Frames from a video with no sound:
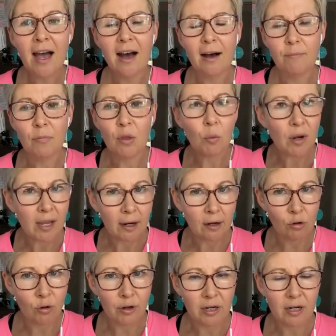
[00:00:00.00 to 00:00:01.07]
that we are
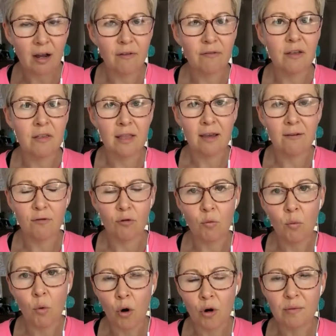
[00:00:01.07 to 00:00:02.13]
not enough and therefore
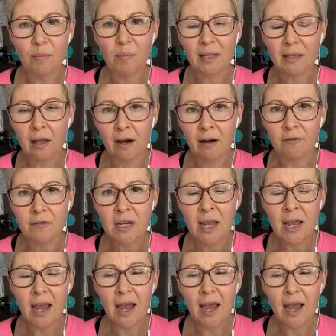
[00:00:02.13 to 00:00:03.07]
won't be loved.